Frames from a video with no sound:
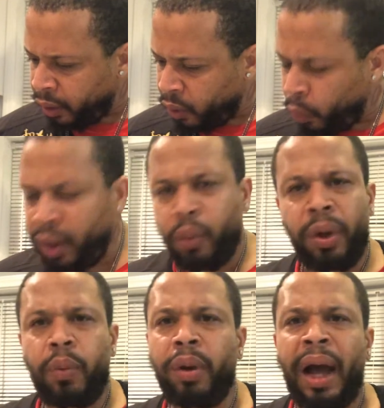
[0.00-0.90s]

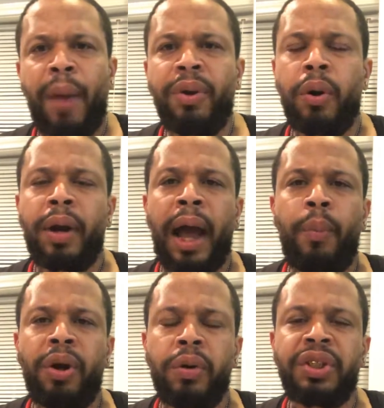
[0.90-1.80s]
How we
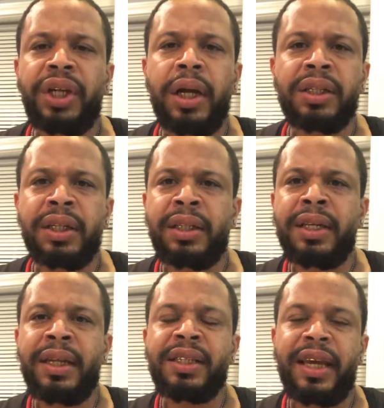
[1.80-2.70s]
gonna judge
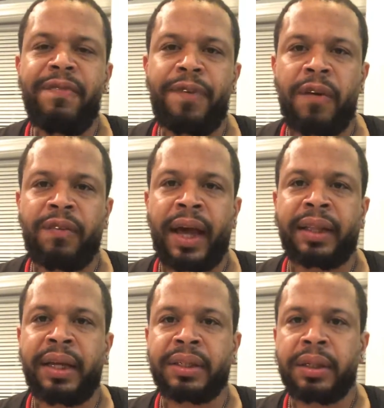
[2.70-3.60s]
this ephah like
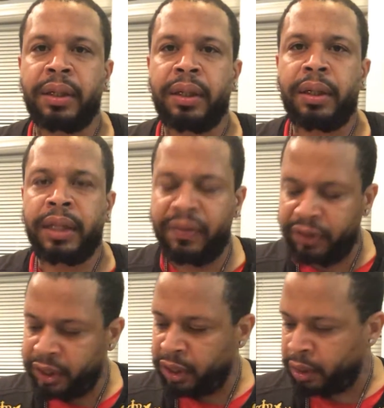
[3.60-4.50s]
this? Give it
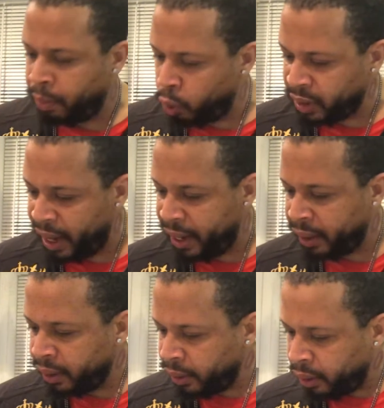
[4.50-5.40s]
to the Most High.
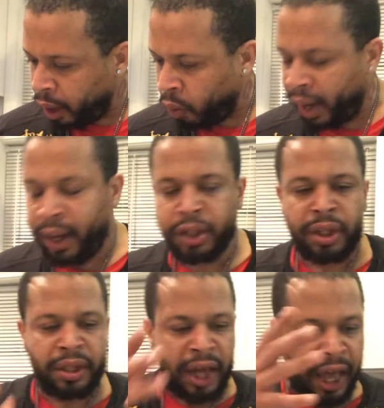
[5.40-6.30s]
All right? Because
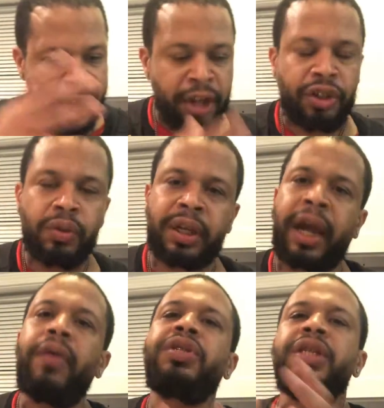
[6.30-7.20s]
the angels
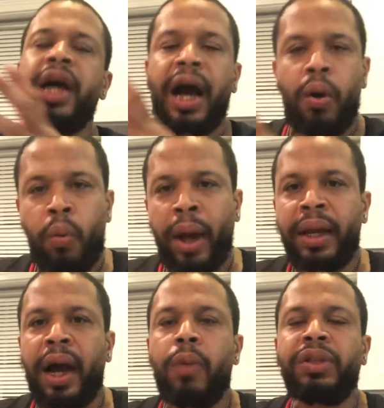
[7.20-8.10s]
carry it to
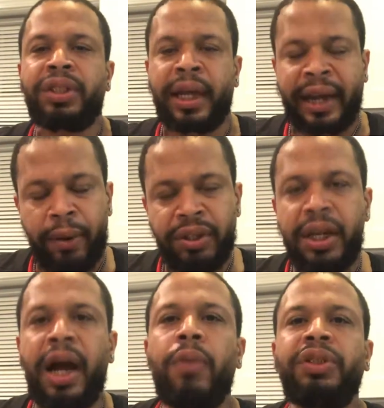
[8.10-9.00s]
Yahweh, they carry it to
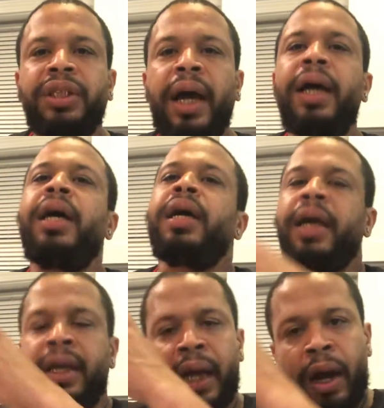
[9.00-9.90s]
Yahweh Shah,
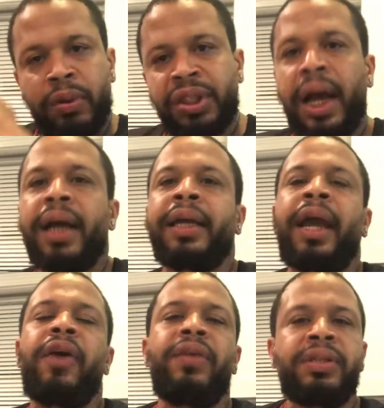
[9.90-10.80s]
and Yahweh Shah
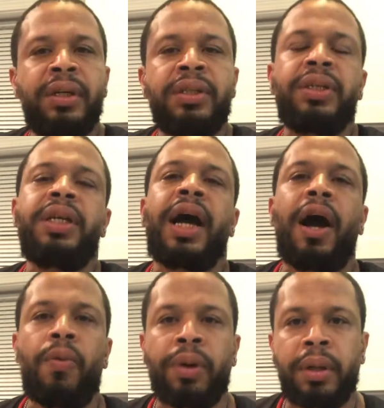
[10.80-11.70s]
carry it to
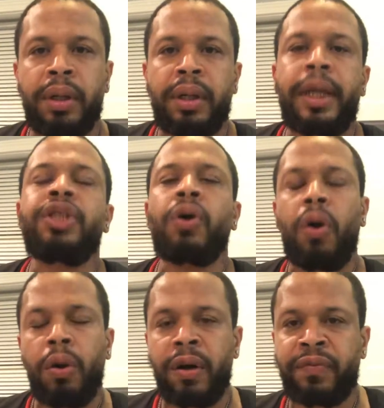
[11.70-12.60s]
Yahweh. That's the
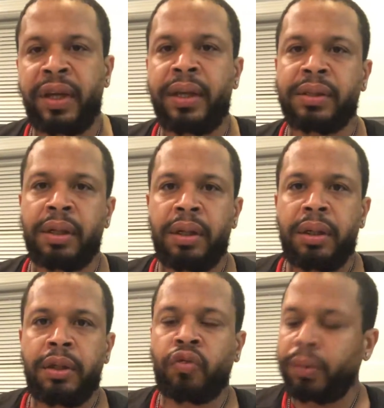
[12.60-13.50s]
order of things.
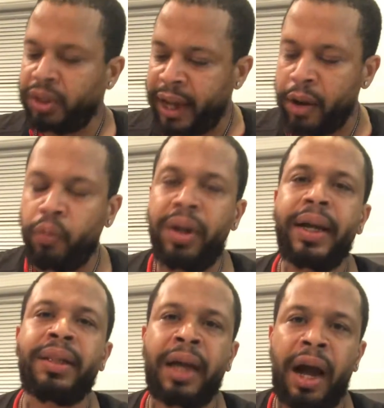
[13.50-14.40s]
The scripture got it written
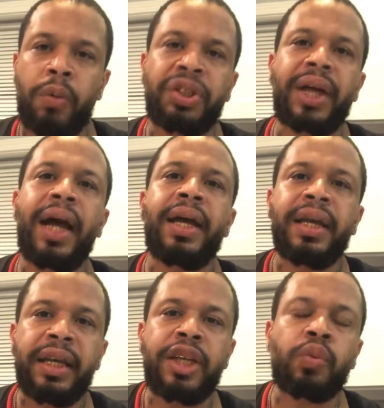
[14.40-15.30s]
that Yahweh Shah
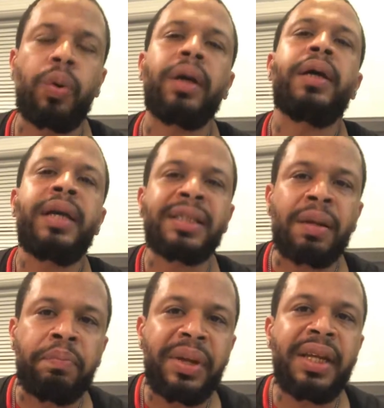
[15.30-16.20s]
is what? Is the
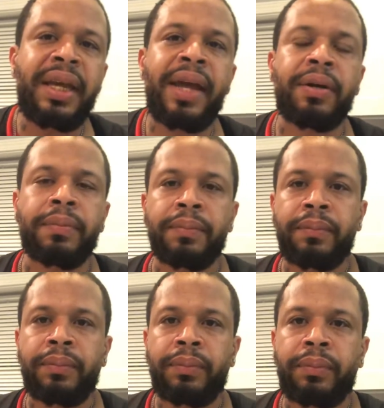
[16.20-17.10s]
mediator.
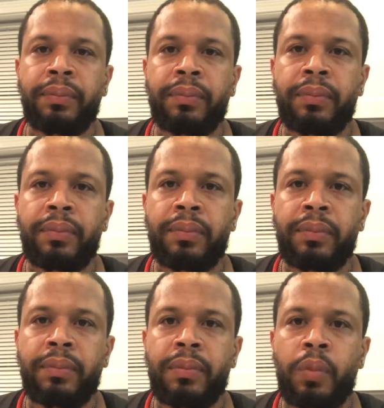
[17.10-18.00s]

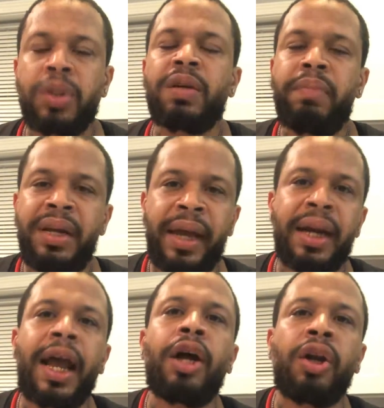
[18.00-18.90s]
What is a mediator?
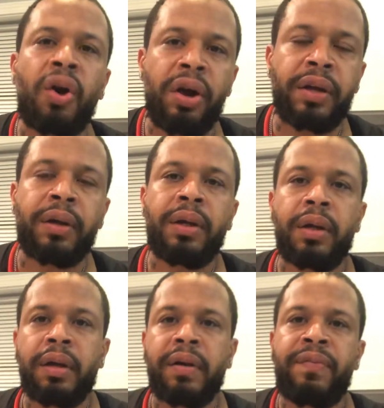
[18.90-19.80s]
Like a lawyer
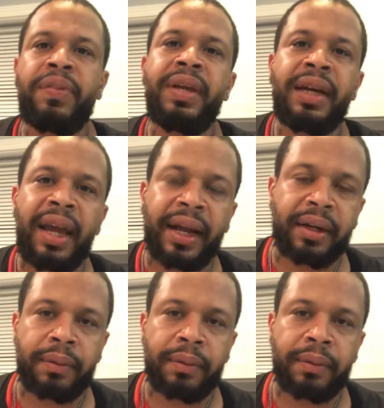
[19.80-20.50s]
for the elect.